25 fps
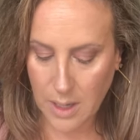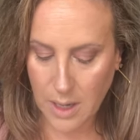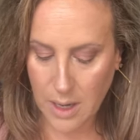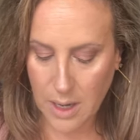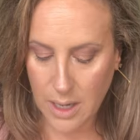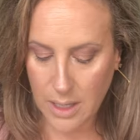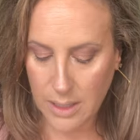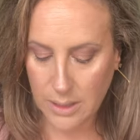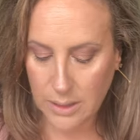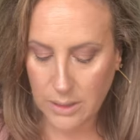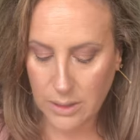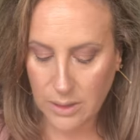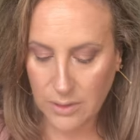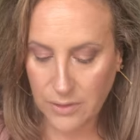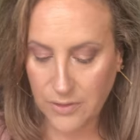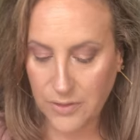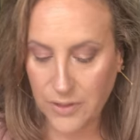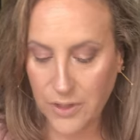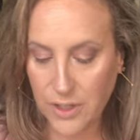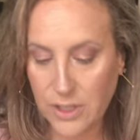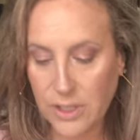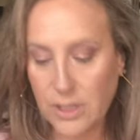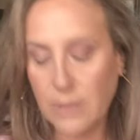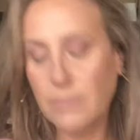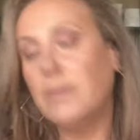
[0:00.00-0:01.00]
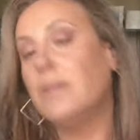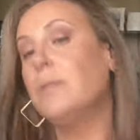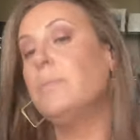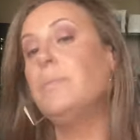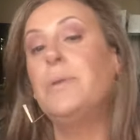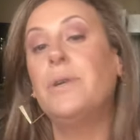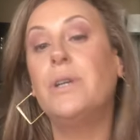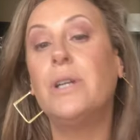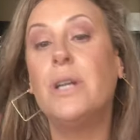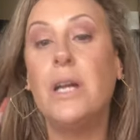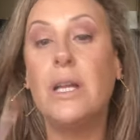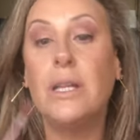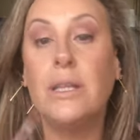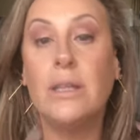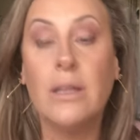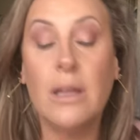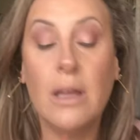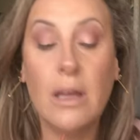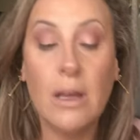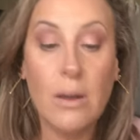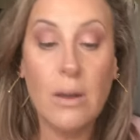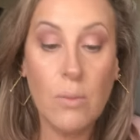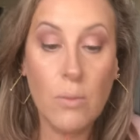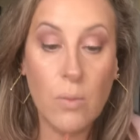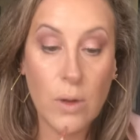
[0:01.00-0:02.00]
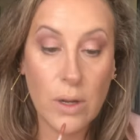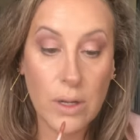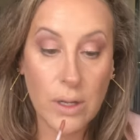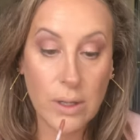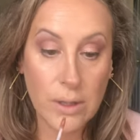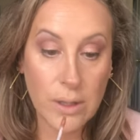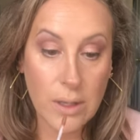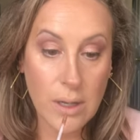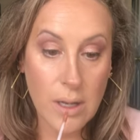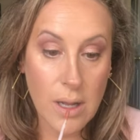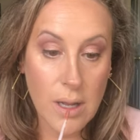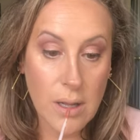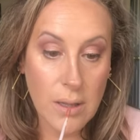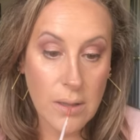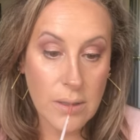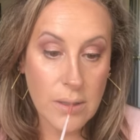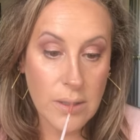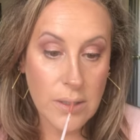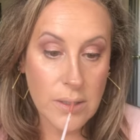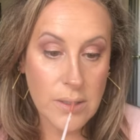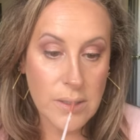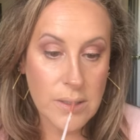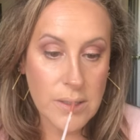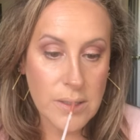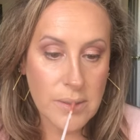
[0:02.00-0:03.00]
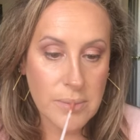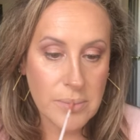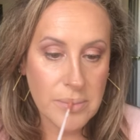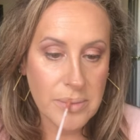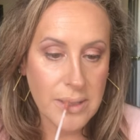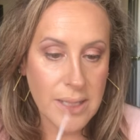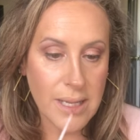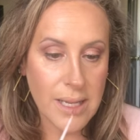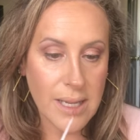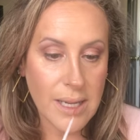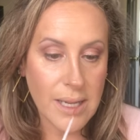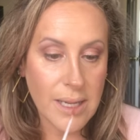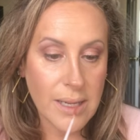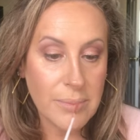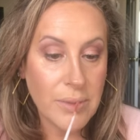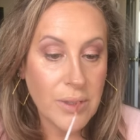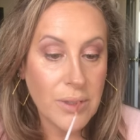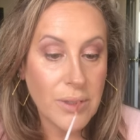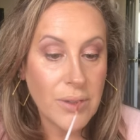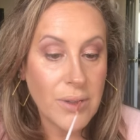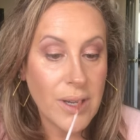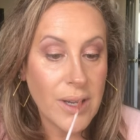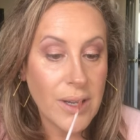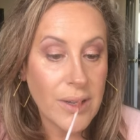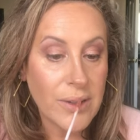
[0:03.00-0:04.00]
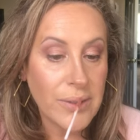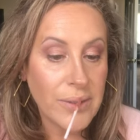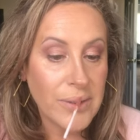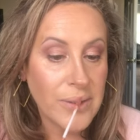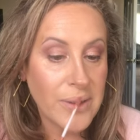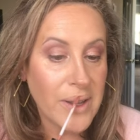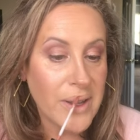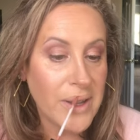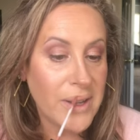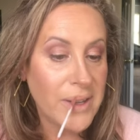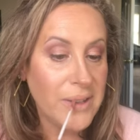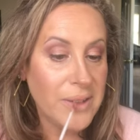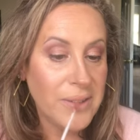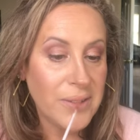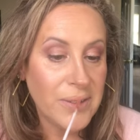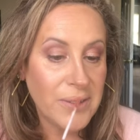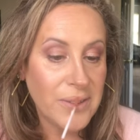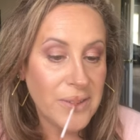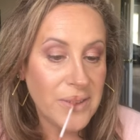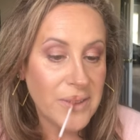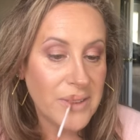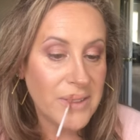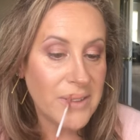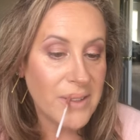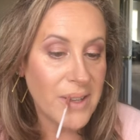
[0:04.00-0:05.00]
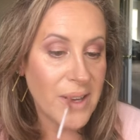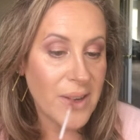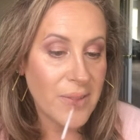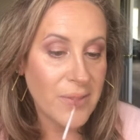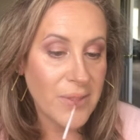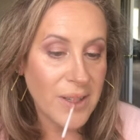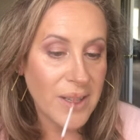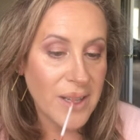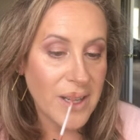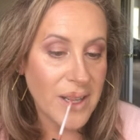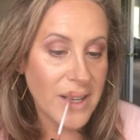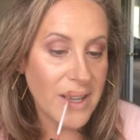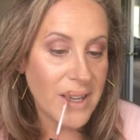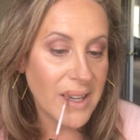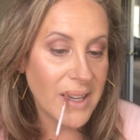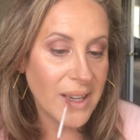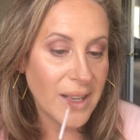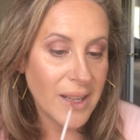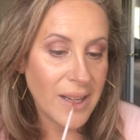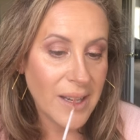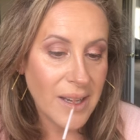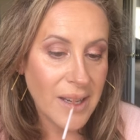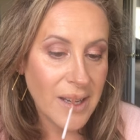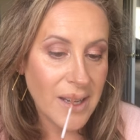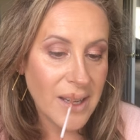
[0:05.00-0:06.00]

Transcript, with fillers: All right, so first I'm gonna put on one of the colors, Sublime. You guys, I use this every day.